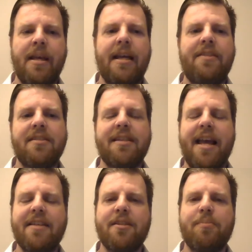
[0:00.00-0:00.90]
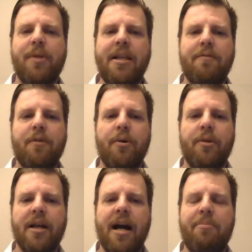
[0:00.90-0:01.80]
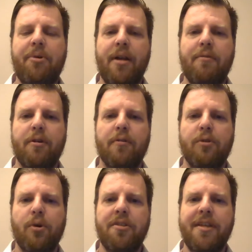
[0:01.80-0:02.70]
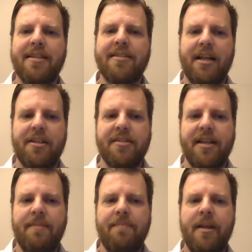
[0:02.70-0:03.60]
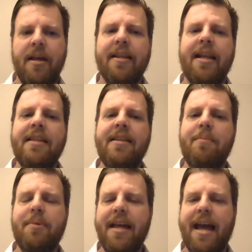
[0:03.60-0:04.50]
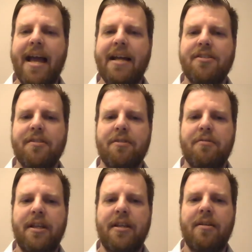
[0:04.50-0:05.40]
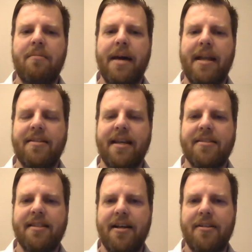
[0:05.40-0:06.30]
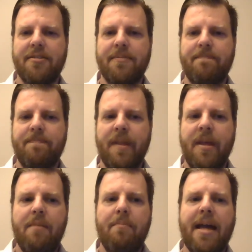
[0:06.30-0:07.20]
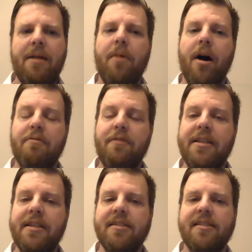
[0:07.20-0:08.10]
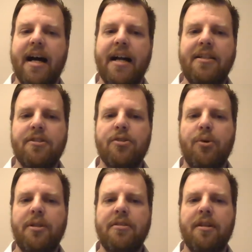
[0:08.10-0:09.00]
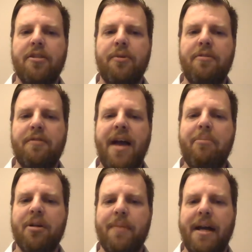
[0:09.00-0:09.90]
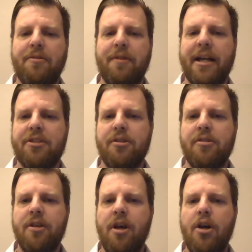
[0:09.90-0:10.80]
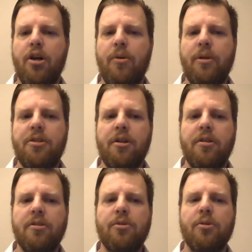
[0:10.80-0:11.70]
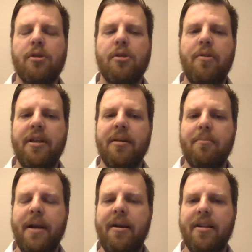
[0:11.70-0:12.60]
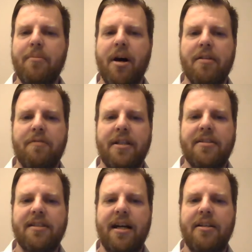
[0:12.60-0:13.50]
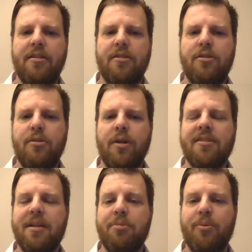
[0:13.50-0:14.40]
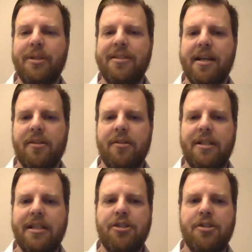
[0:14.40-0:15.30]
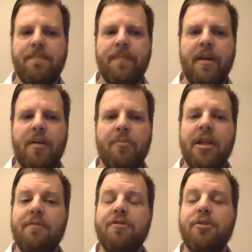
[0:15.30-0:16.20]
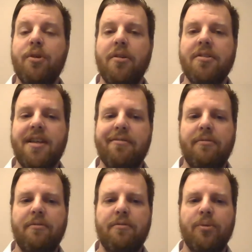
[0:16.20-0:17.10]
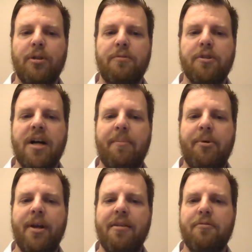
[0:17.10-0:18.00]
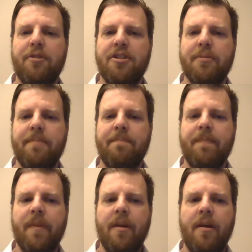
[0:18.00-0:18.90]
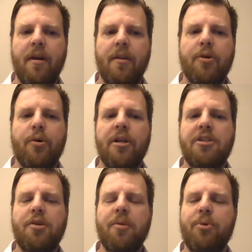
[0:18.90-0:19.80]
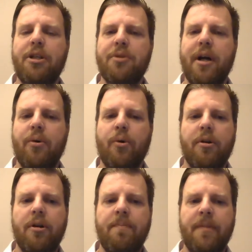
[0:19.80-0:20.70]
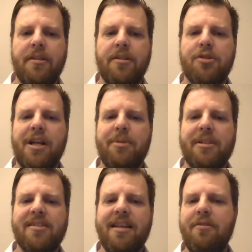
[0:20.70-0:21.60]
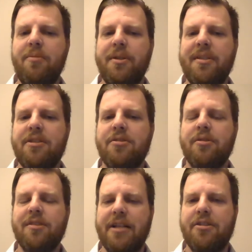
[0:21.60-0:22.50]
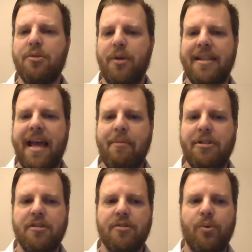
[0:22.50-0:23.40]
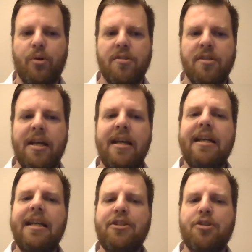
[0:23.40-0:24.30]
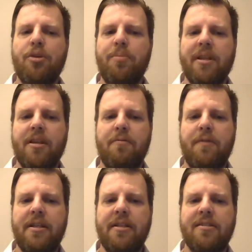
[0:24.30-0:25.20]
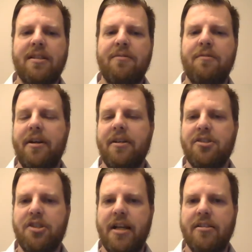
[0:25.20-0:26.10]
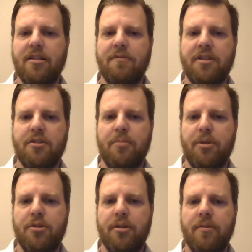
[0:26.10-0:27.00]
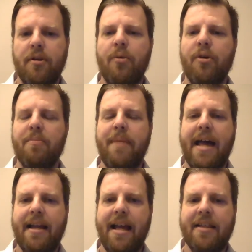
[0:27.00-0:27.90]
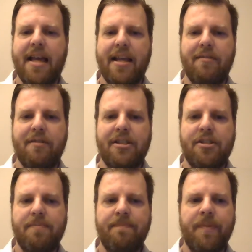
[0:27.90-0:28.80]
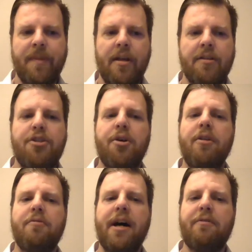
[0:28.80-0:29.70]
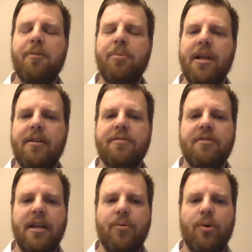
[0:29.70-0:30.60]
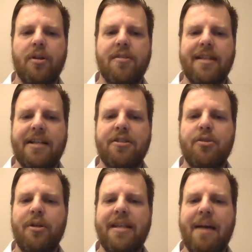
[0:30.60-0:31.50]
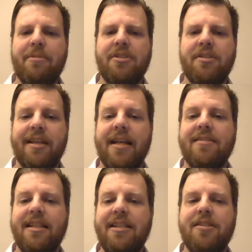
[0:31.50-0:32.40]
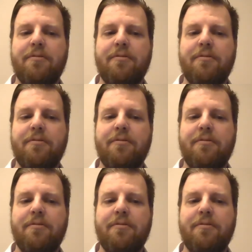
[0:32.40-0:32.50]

In this case, the plaintiff owned a copyright for a floral textile design that ended up in the hands of defendant Manna Textiles. Manna modified the design and sold it to three fabric manufacturers, who in turn sold clothing bearing the modified design to a separate retailer each. Plaintiff sued all seven for willful copyright infringement. The court issued a pretrial order describing seven potential statutory damages awards, each grouping the defendants in various chains of distribution, with Manna at the head of each. The jury found for plaintiffs and awarded statutory damages against each